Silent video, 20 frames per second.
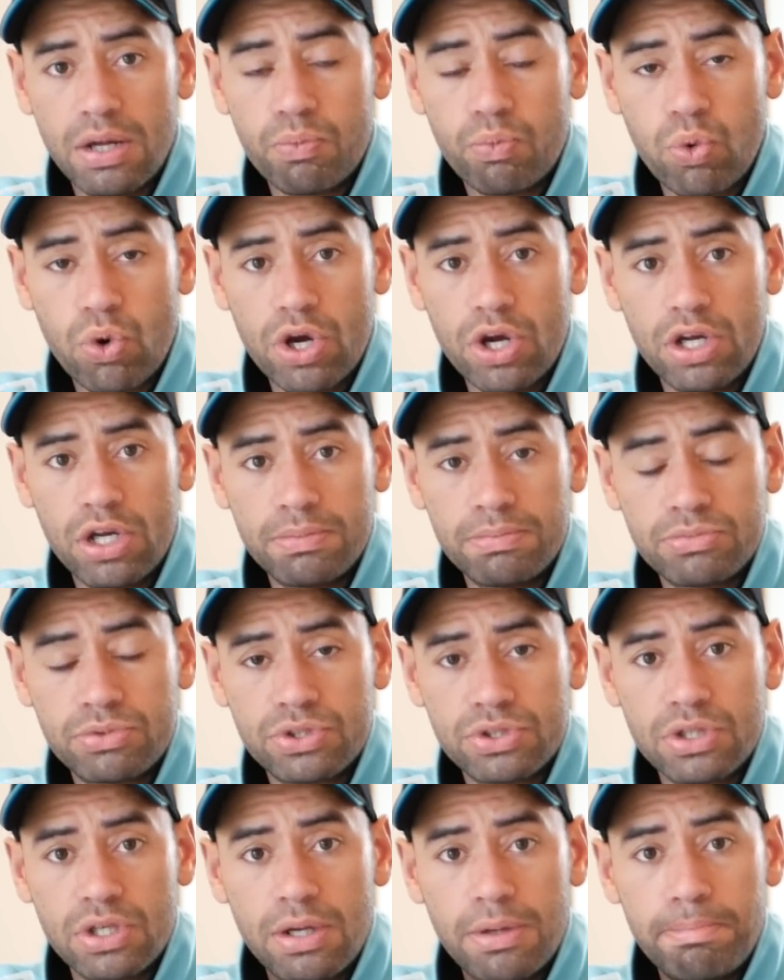
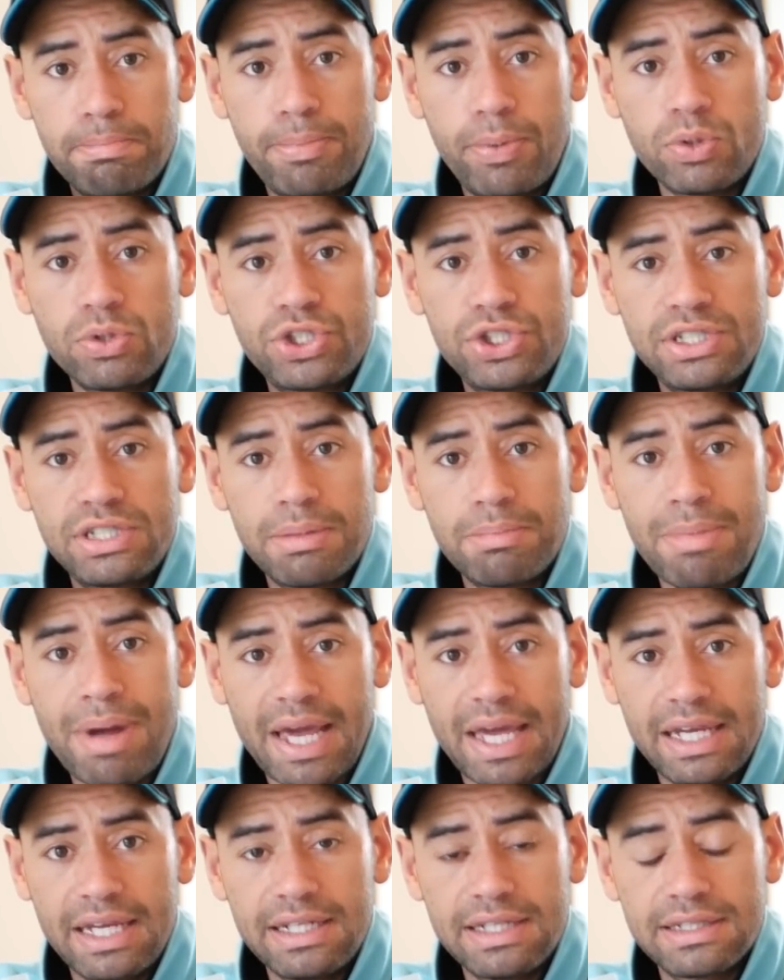worms, bunches of
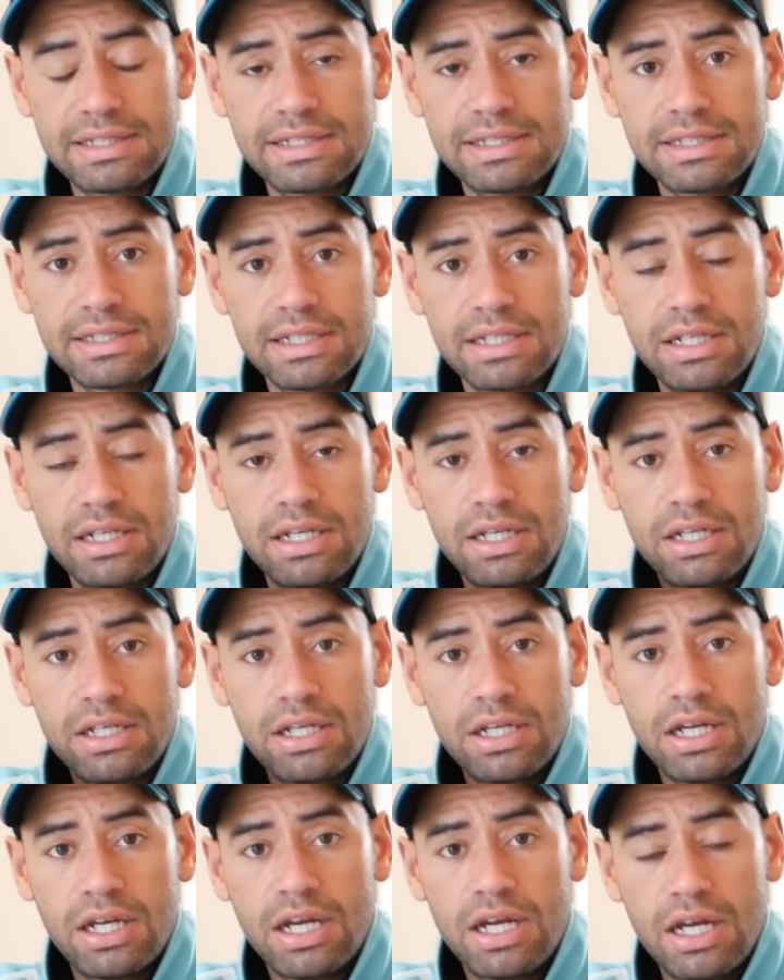maggots,
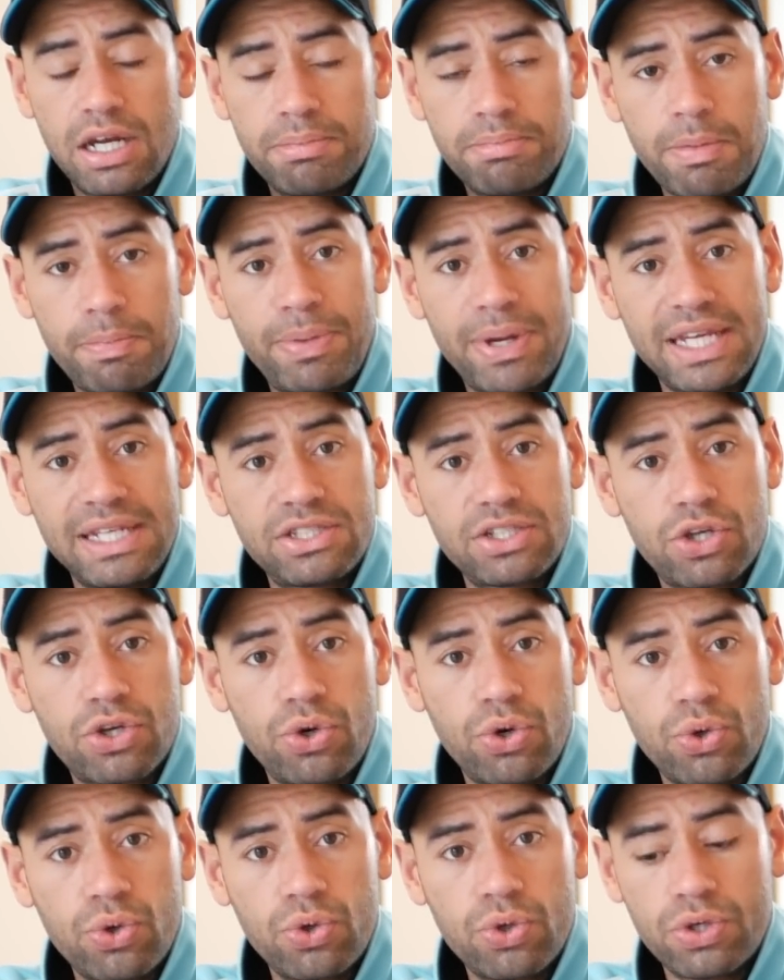a piece of
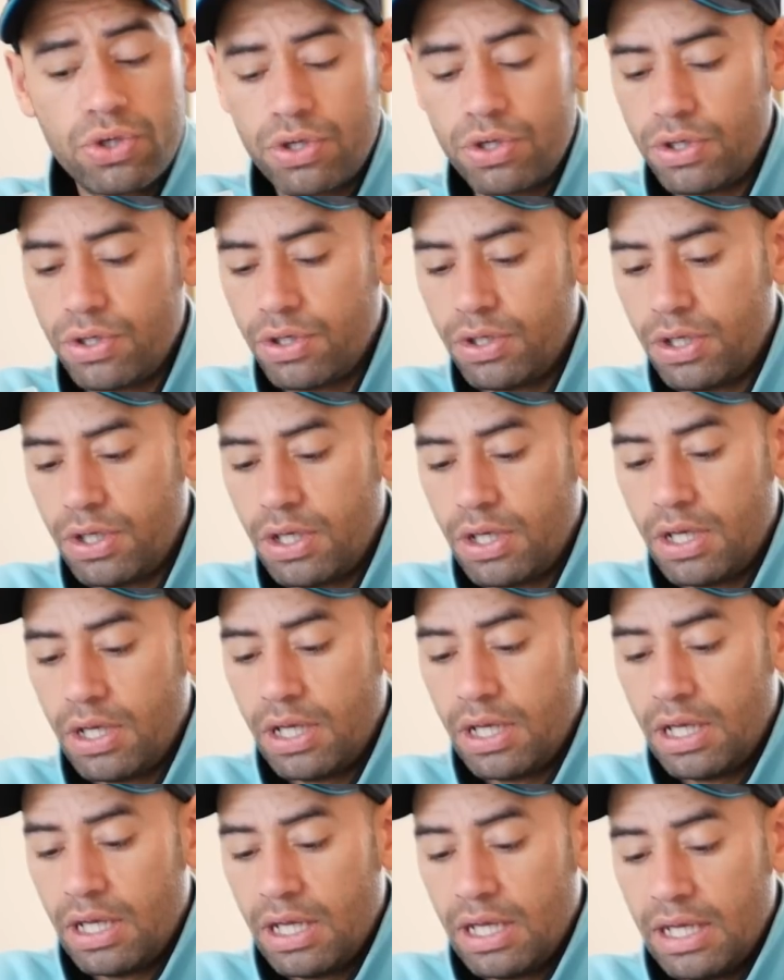corn.
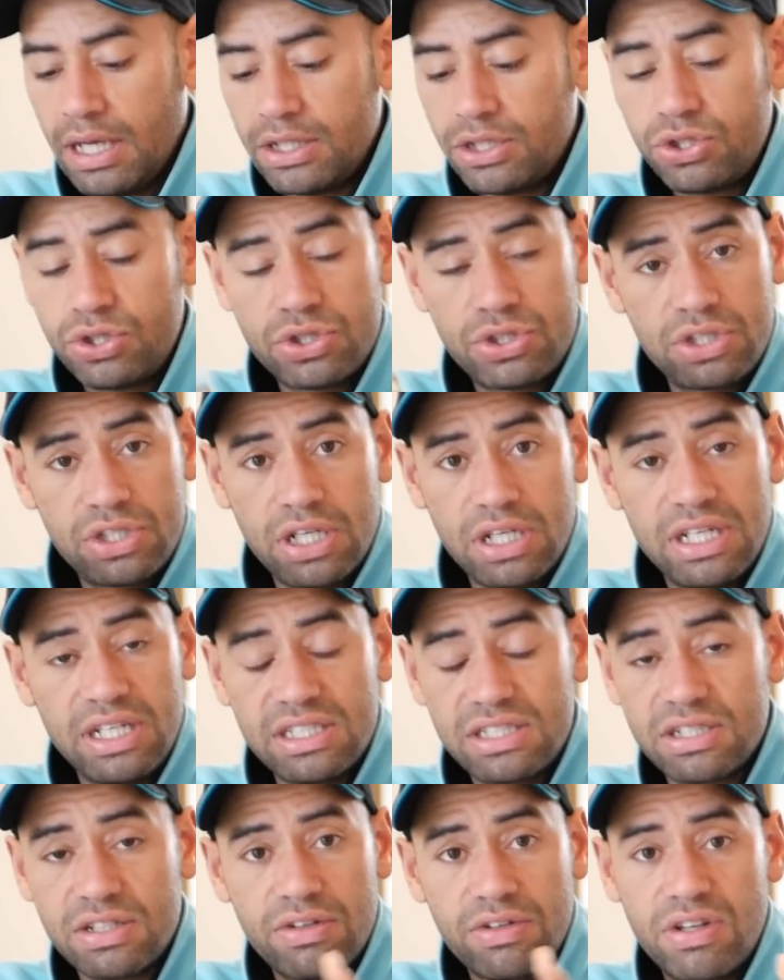
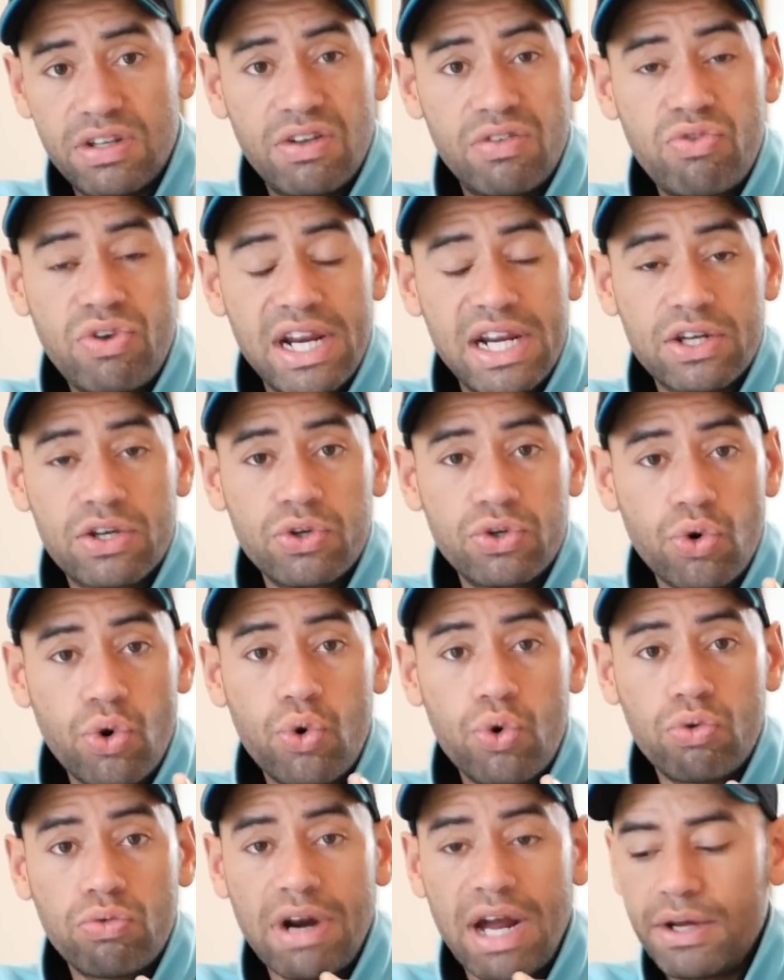It's a really good
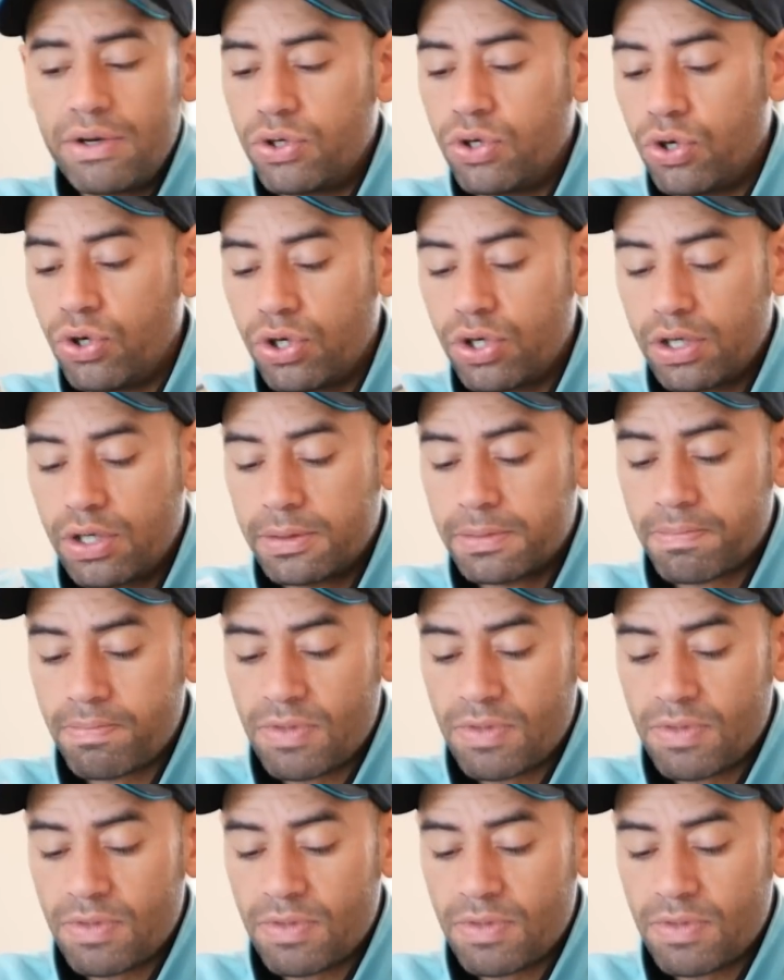all-round hook.